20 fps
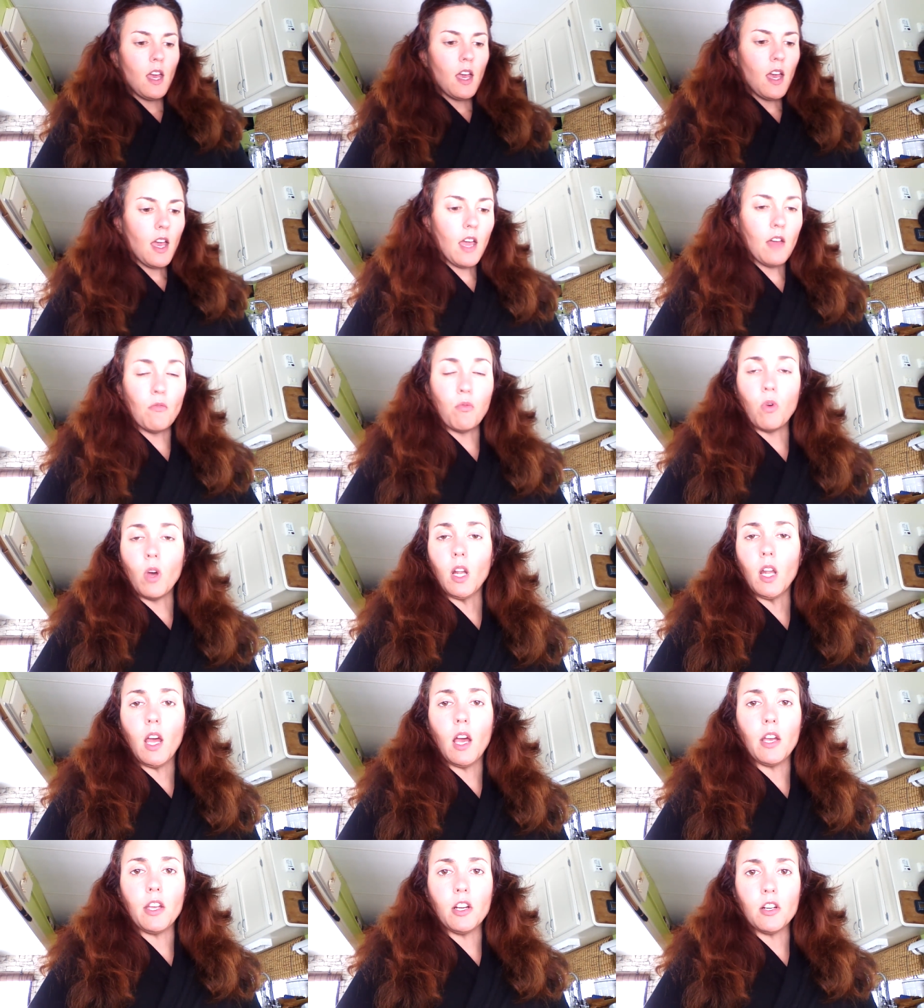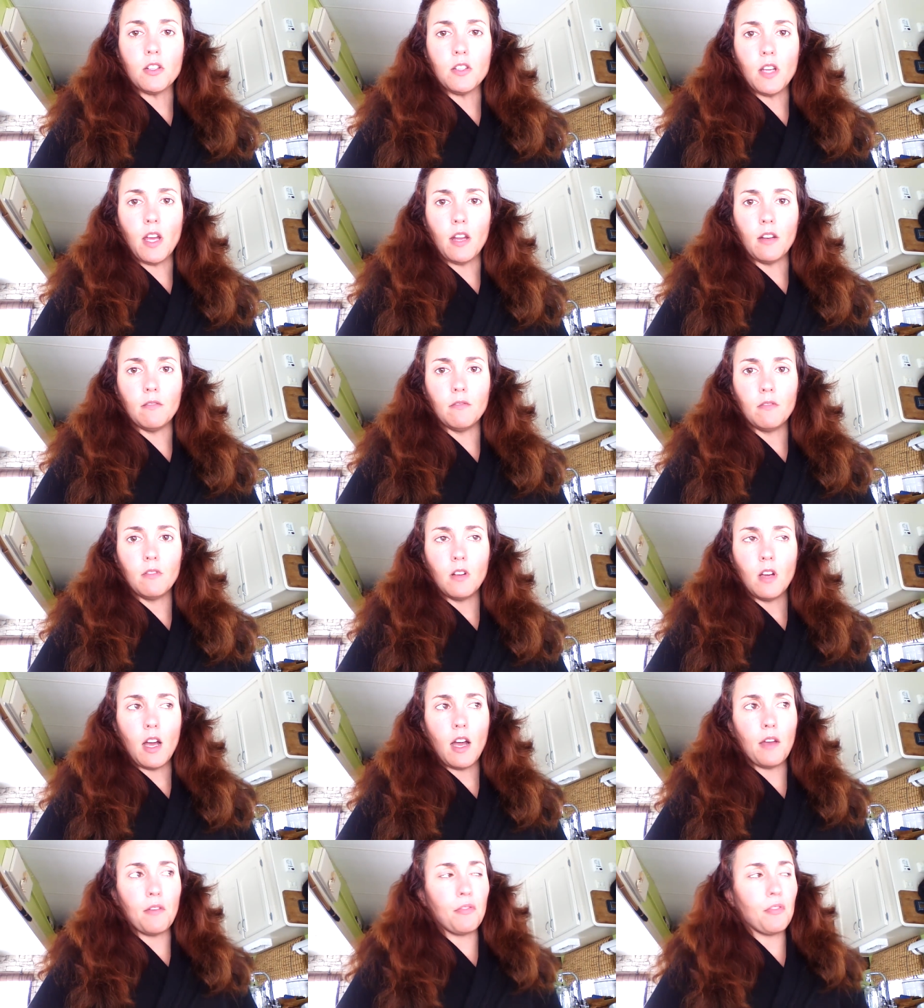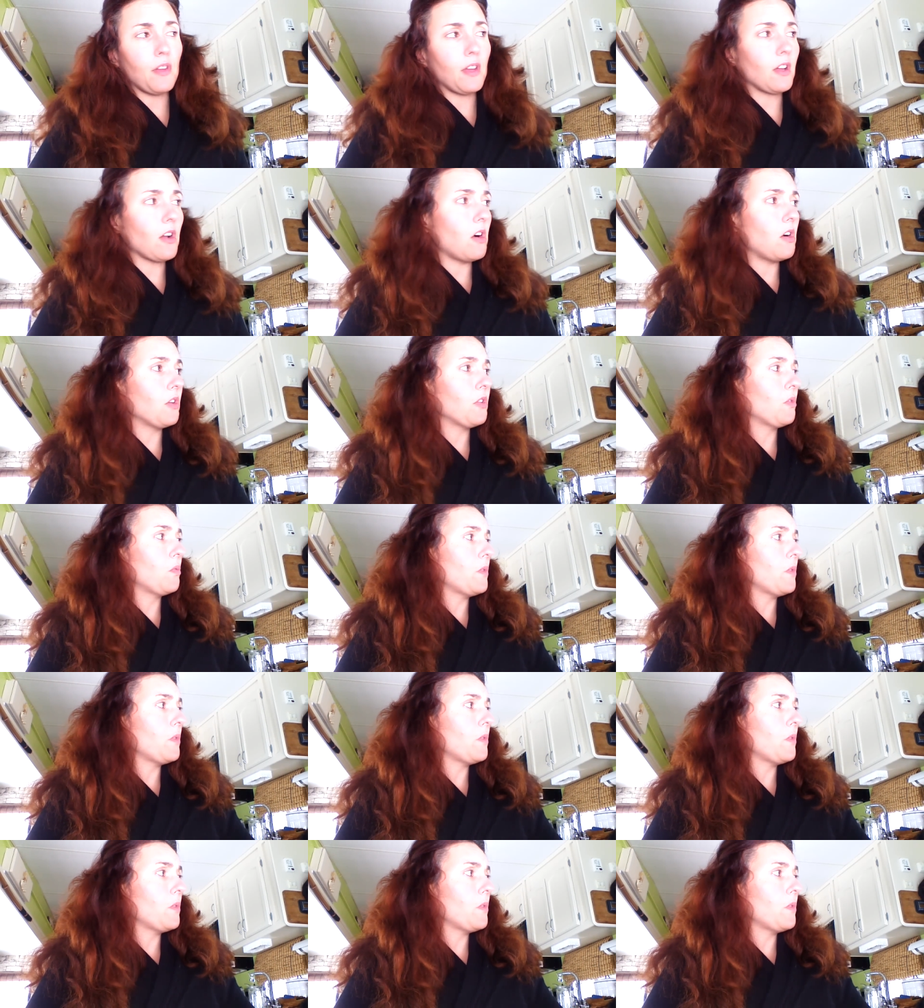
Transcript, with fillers: And voila, you're done. I think all the